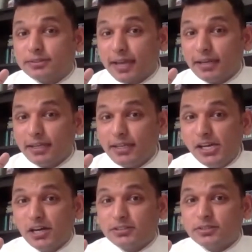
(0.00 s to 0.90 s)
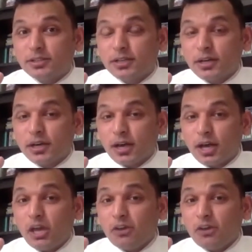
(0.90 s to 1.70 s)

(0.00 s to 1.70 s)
10 years, if